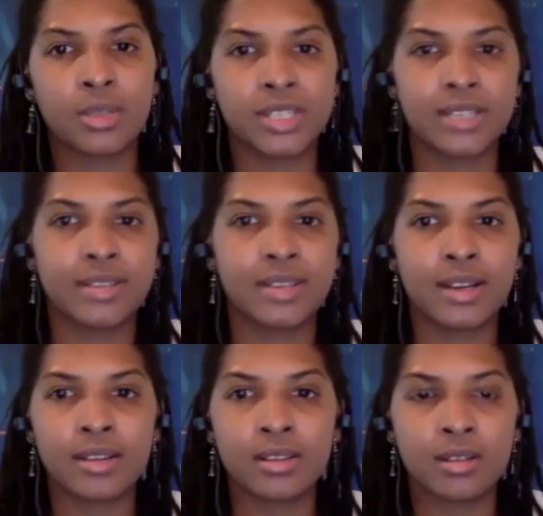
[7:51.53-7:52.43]
co-sign
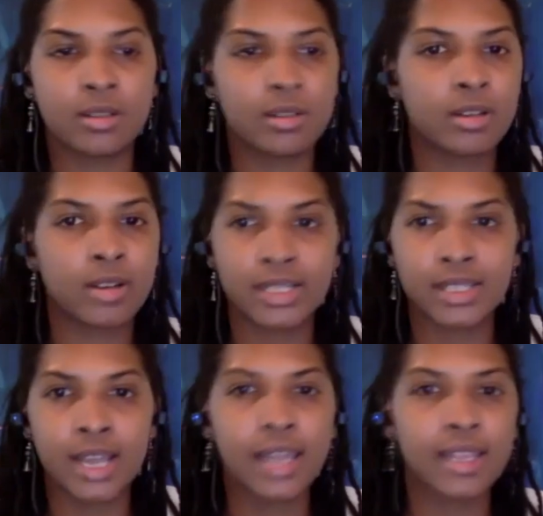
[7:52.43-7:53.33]
there. You know, you're correct
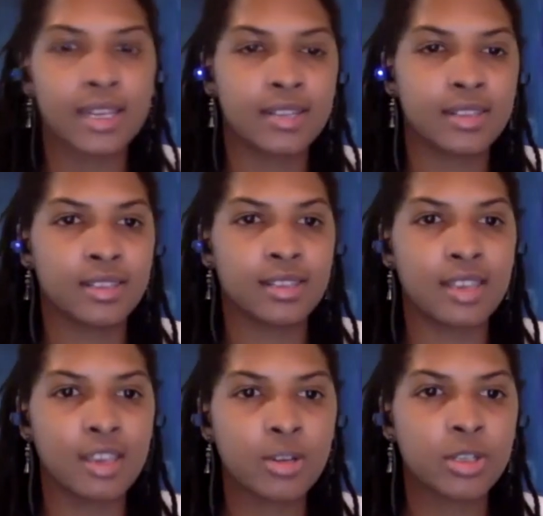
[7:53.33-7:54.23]
in highlighting the
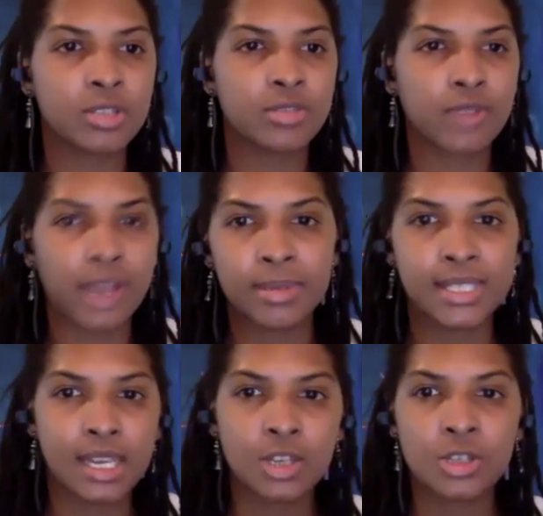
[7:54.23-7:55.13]
increased
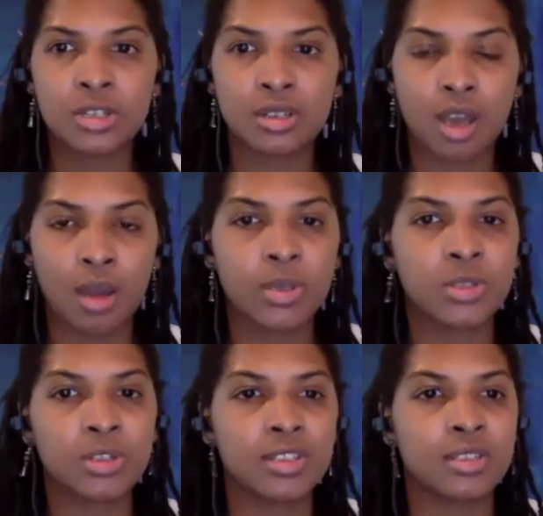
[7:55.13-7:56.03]
fragmentation and
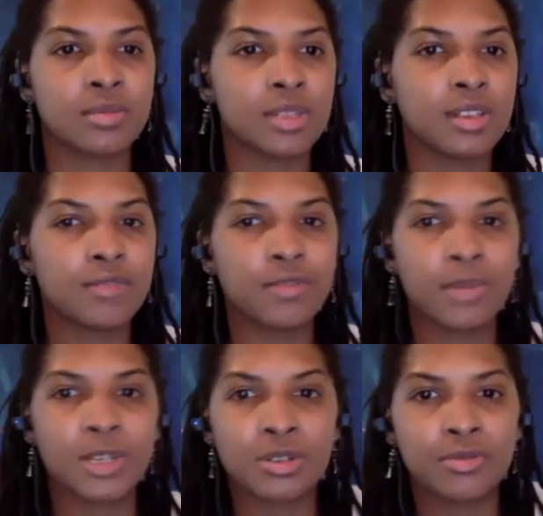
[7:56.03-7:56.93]
opportunism in the
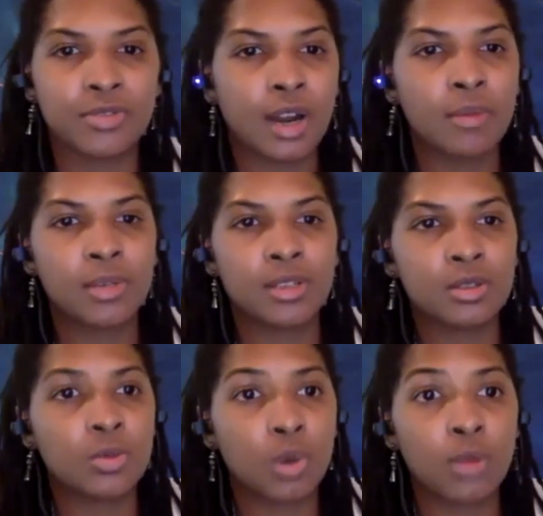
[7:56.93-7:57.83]
information environment
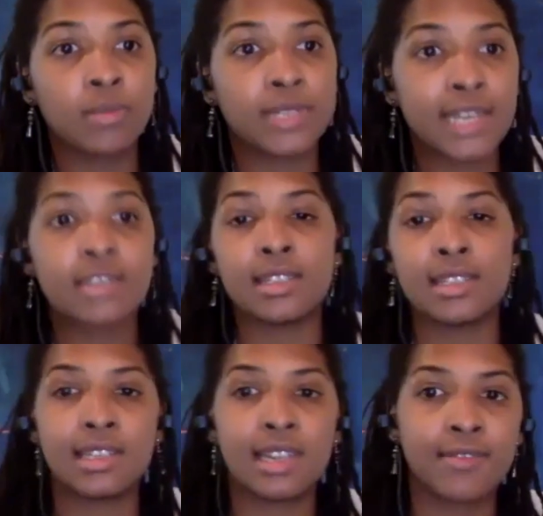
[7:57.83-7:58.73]
is one potentially
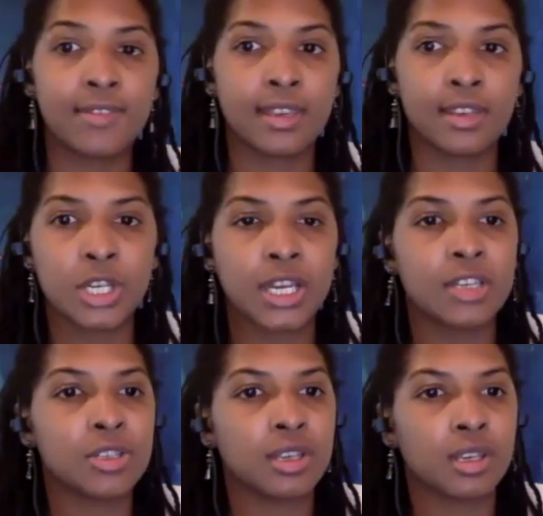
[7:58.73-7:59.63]
significant
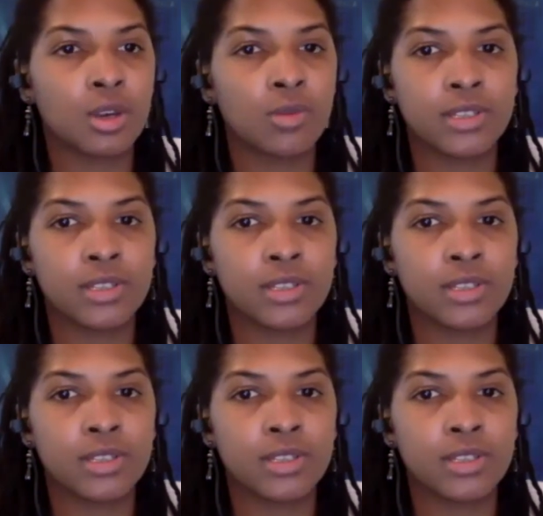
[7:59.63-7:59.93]
change that